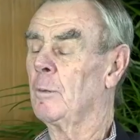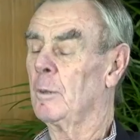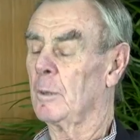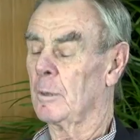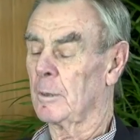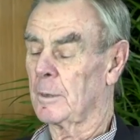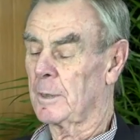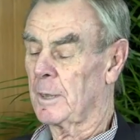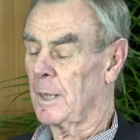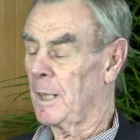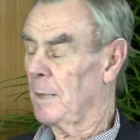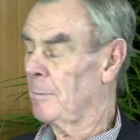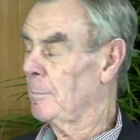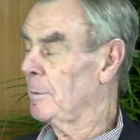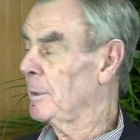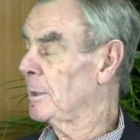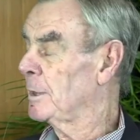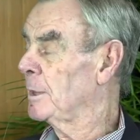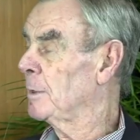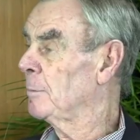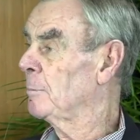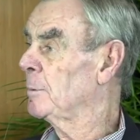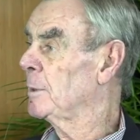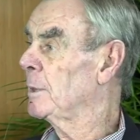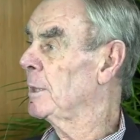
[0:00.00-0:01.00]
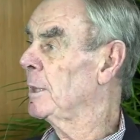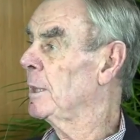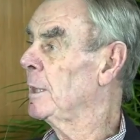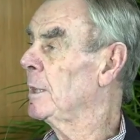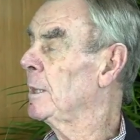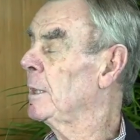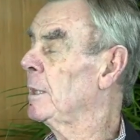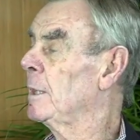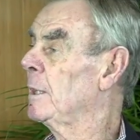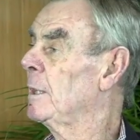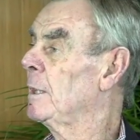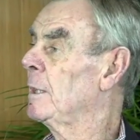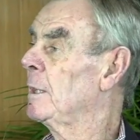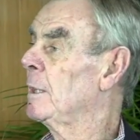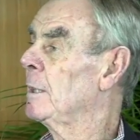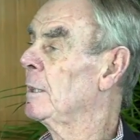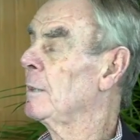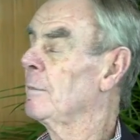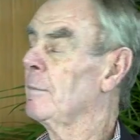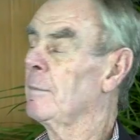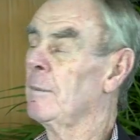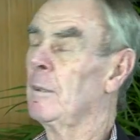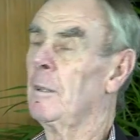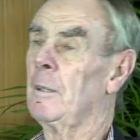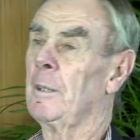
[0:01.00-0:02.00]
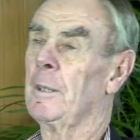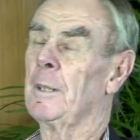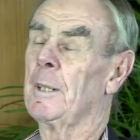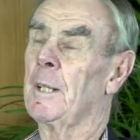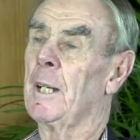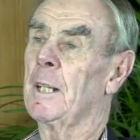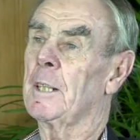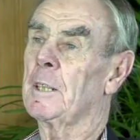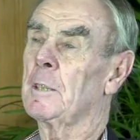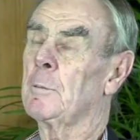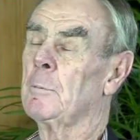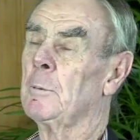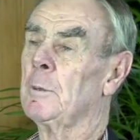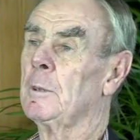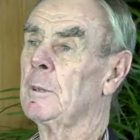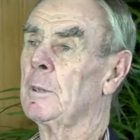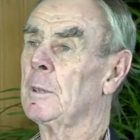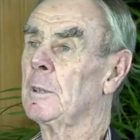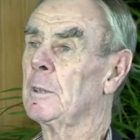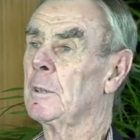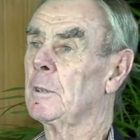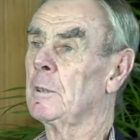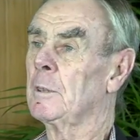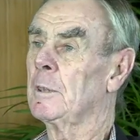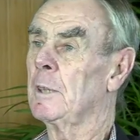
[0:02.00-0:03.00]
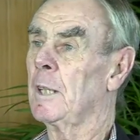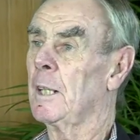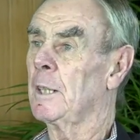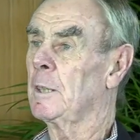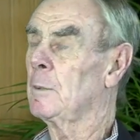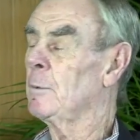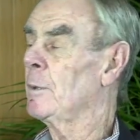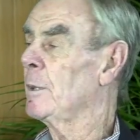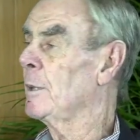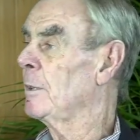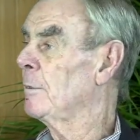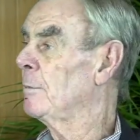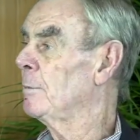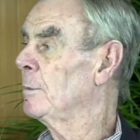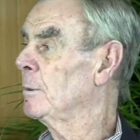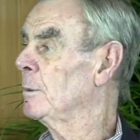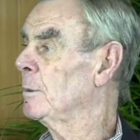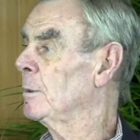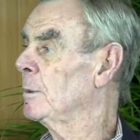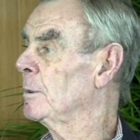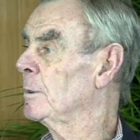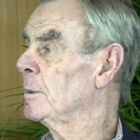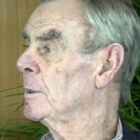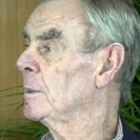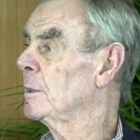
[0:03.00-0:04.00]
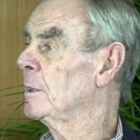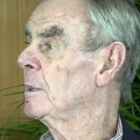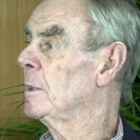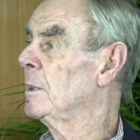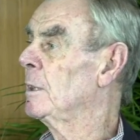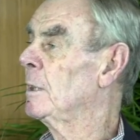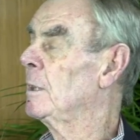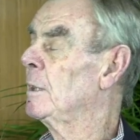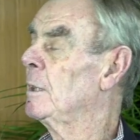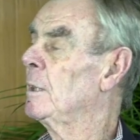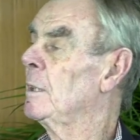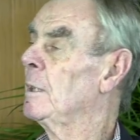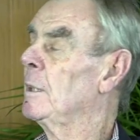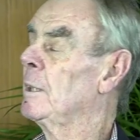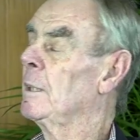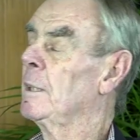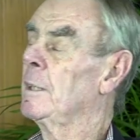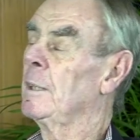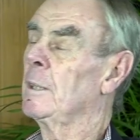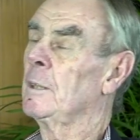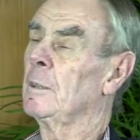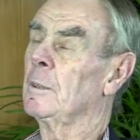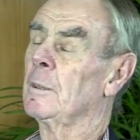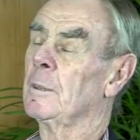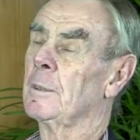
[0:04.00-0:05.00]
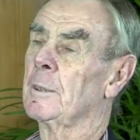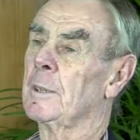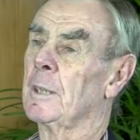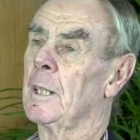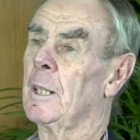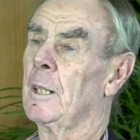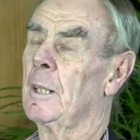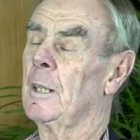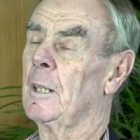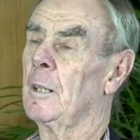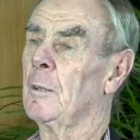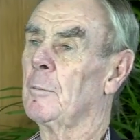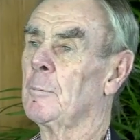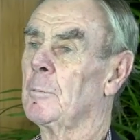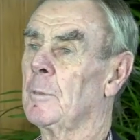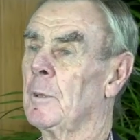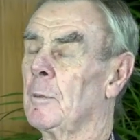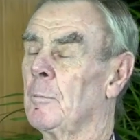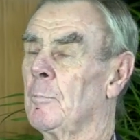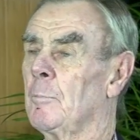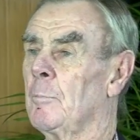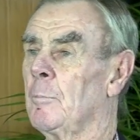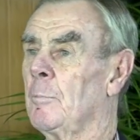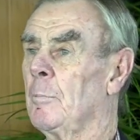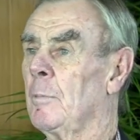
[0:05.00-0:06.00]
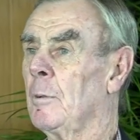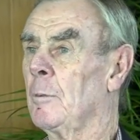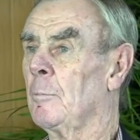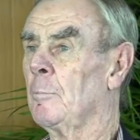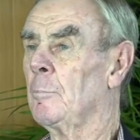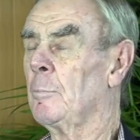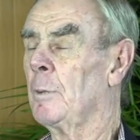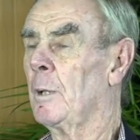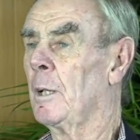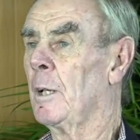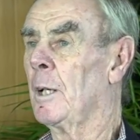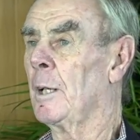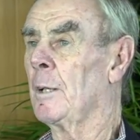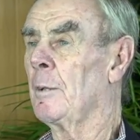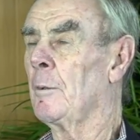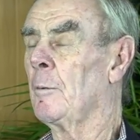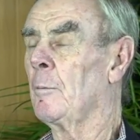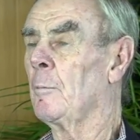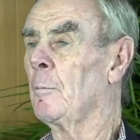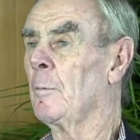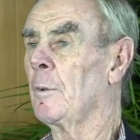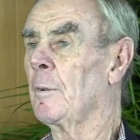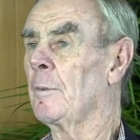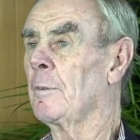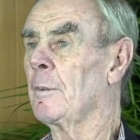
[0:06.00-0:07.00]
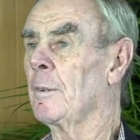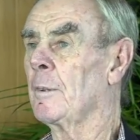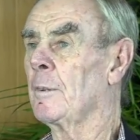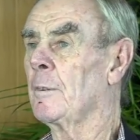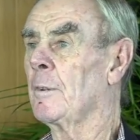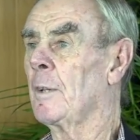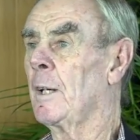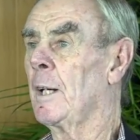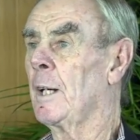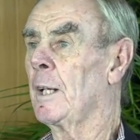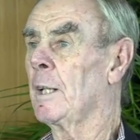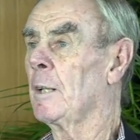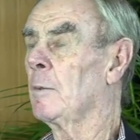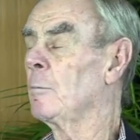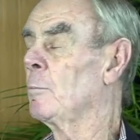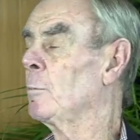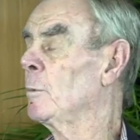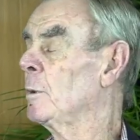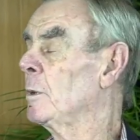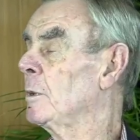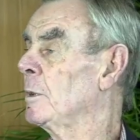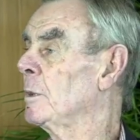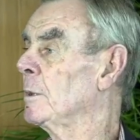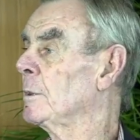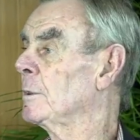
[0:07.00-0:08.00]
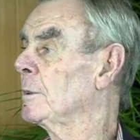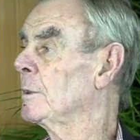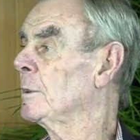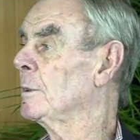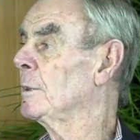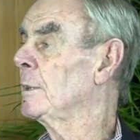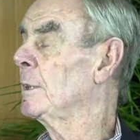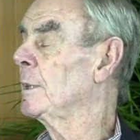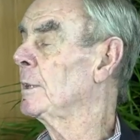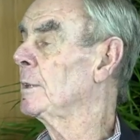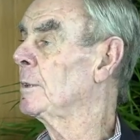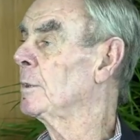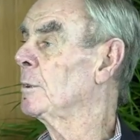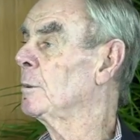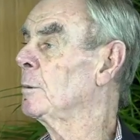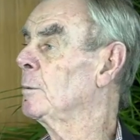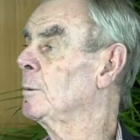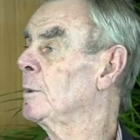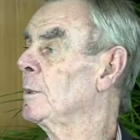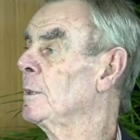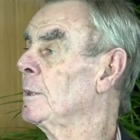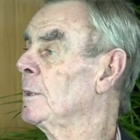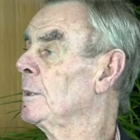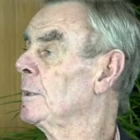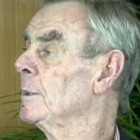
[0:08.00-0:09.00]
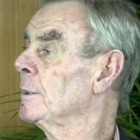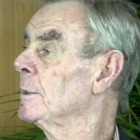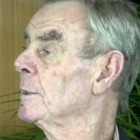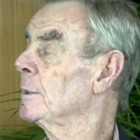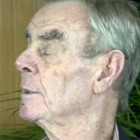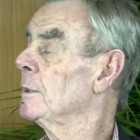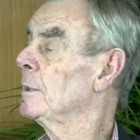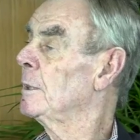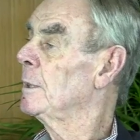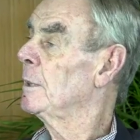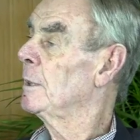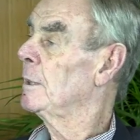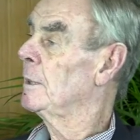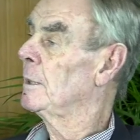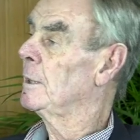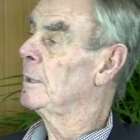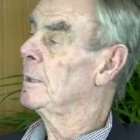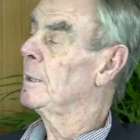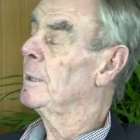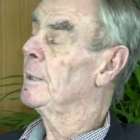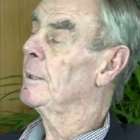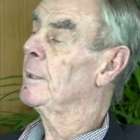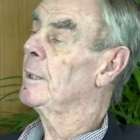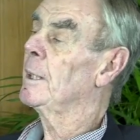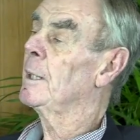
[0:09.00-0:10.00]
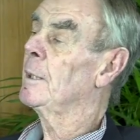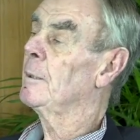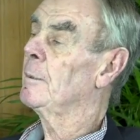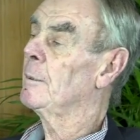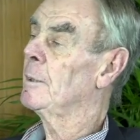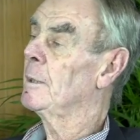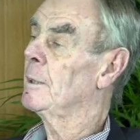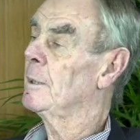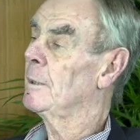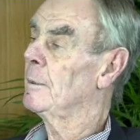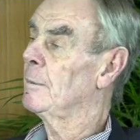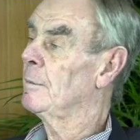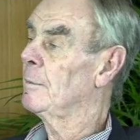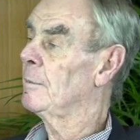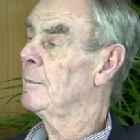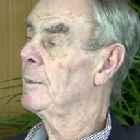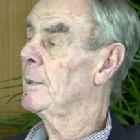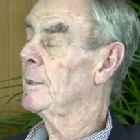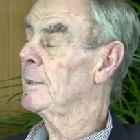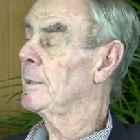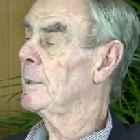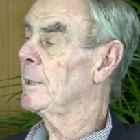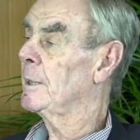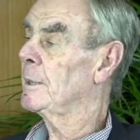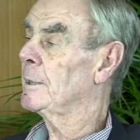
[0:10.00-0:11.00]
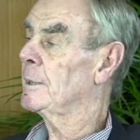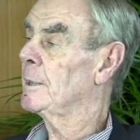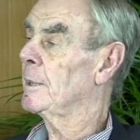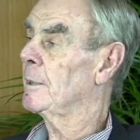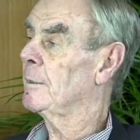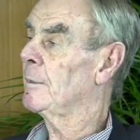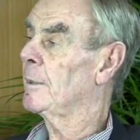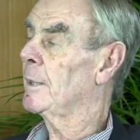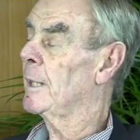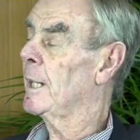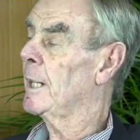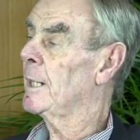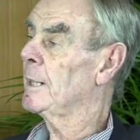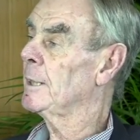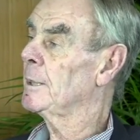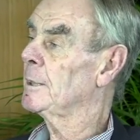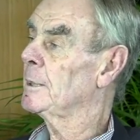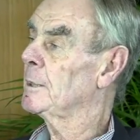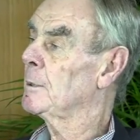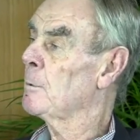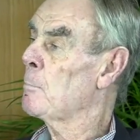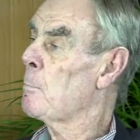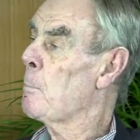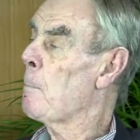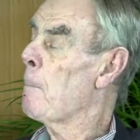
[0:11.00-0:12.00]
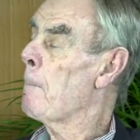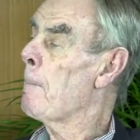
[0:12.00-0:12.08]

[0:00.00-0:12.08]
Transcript: World Championships here, mm -hmm. Flying Dutchman's, J24s, and it also helped at Brighton with the Dragon Worlds and the actual Worlds, and they were fantastic regattas.